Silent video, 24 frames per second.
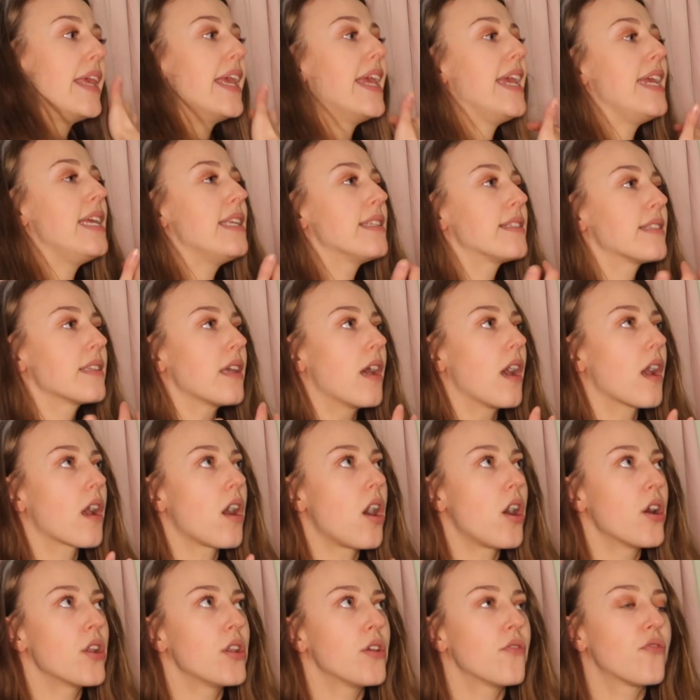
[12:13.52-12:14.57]
is
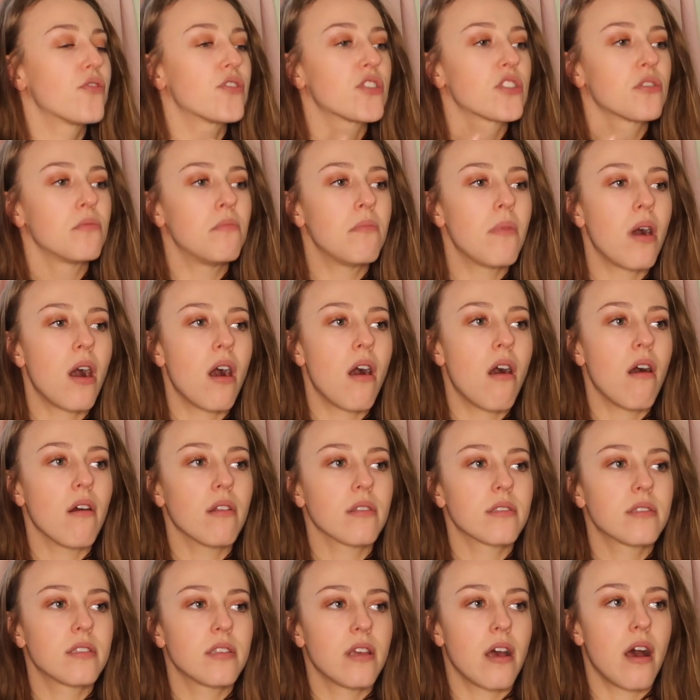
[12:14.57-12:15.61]
kind of
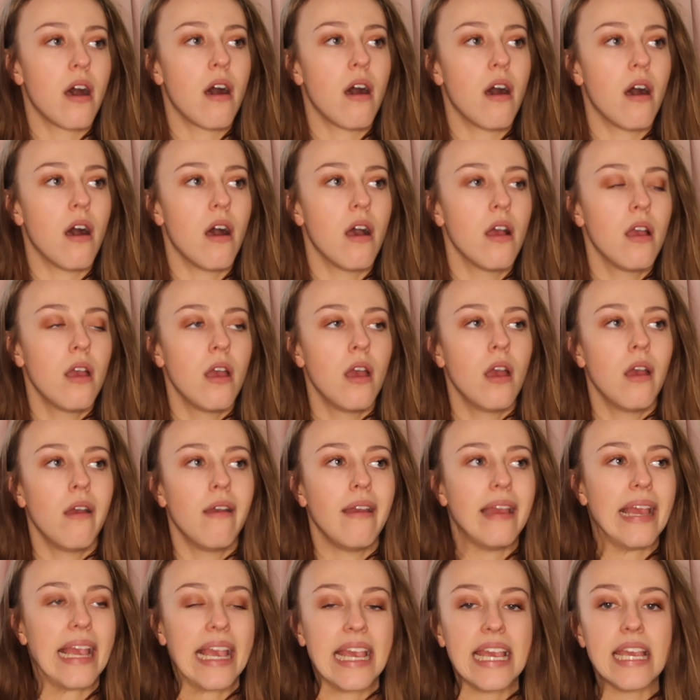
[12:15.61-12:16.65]
smarter
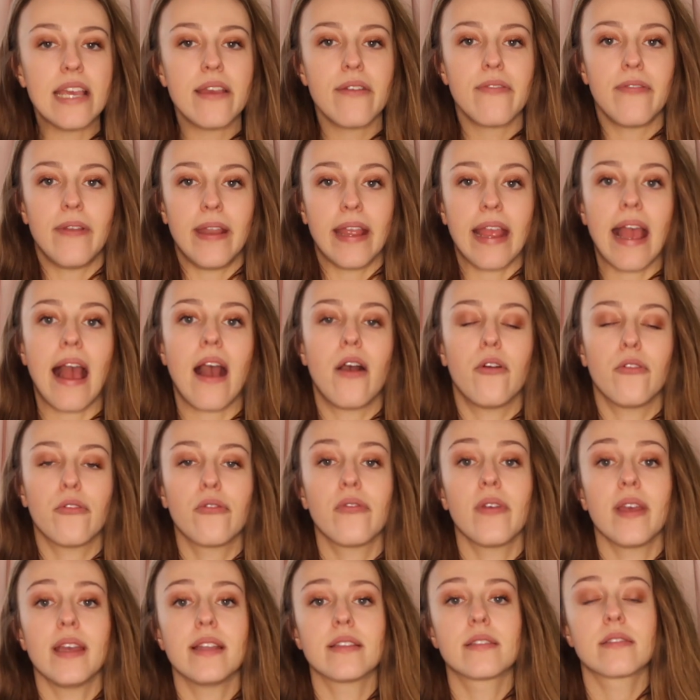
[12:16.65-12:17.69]
evening
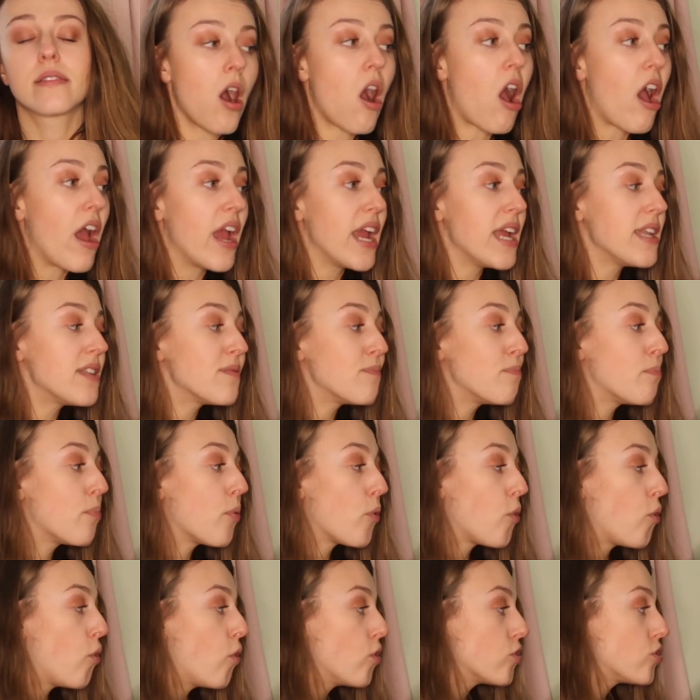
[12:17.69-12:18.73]
outfits. I
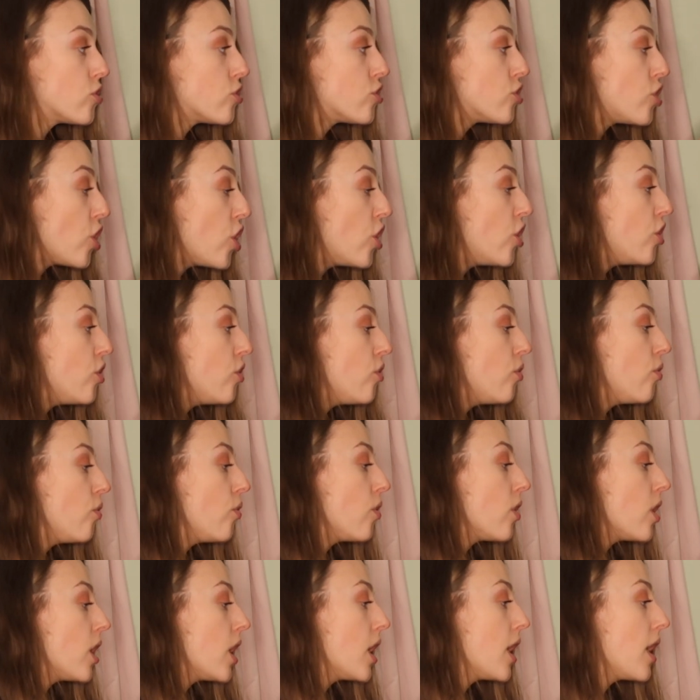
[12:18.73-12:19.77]
brought
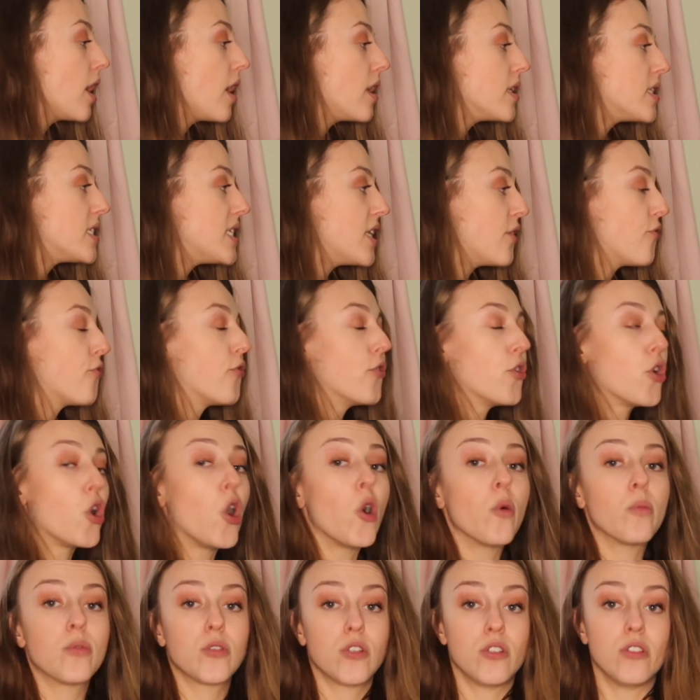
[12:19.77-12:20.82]
2 different
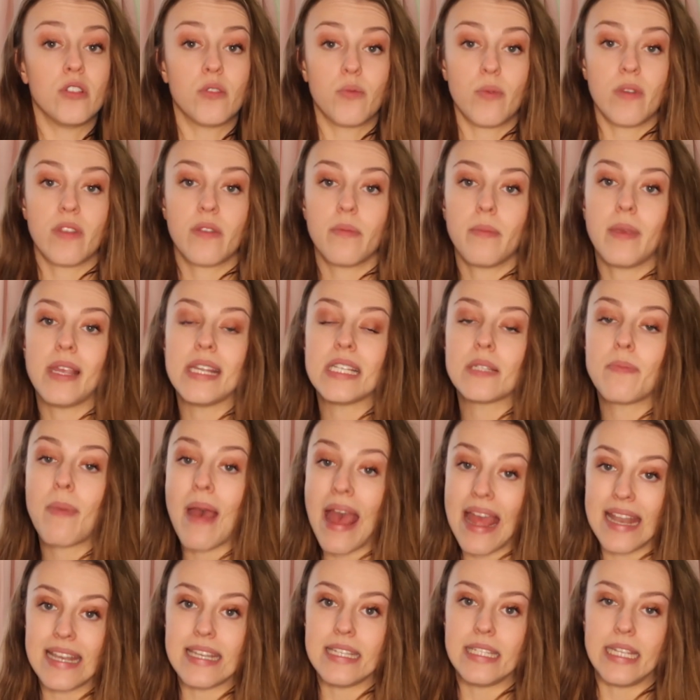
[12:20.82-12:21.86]
options with me
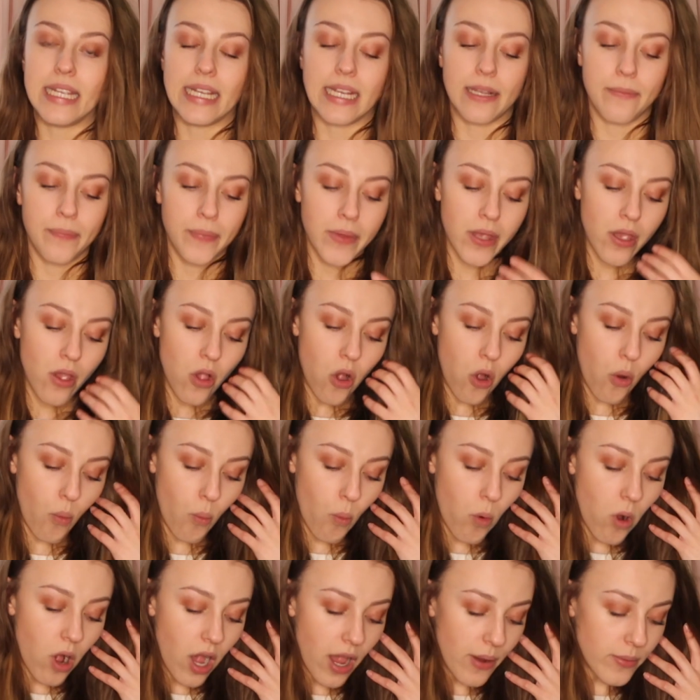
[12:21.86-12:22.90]
depending
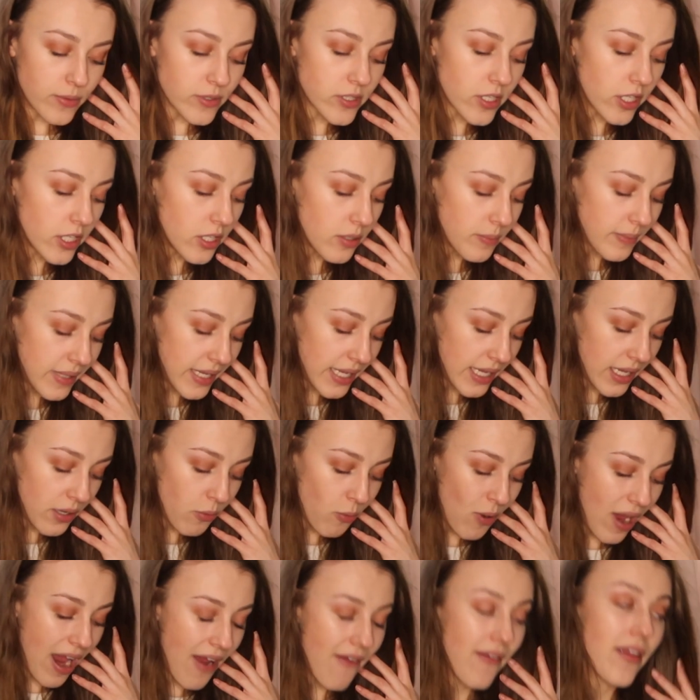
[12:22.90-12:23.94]
on what I was going to be
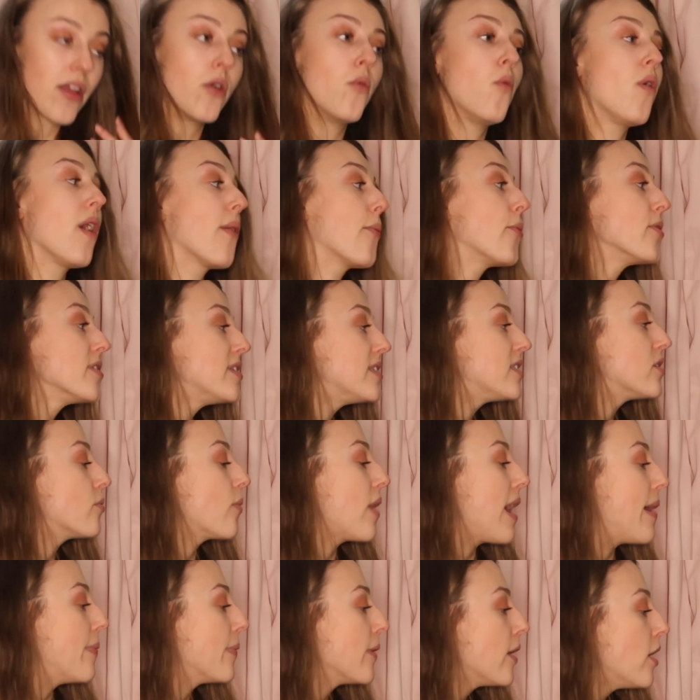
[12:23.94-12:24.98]
wearing or what I wanted to
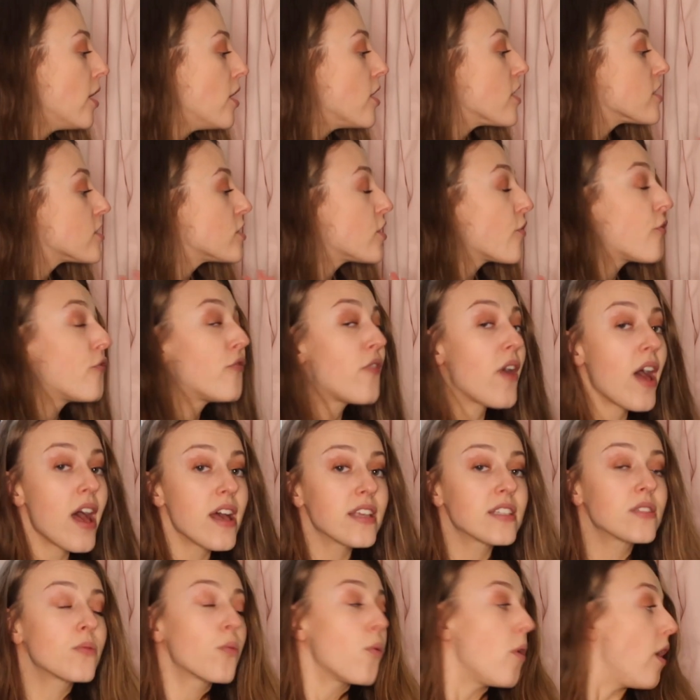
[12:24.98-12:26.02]
wear. So the
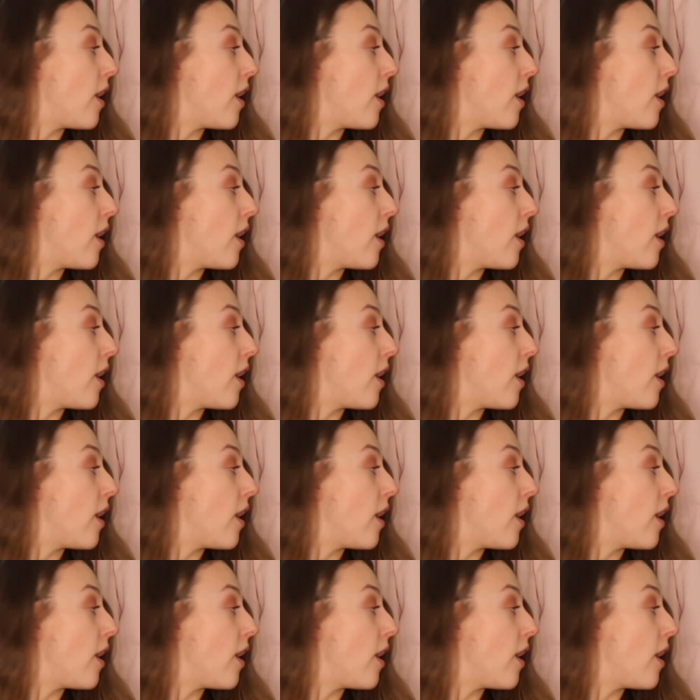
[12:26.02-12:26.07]
first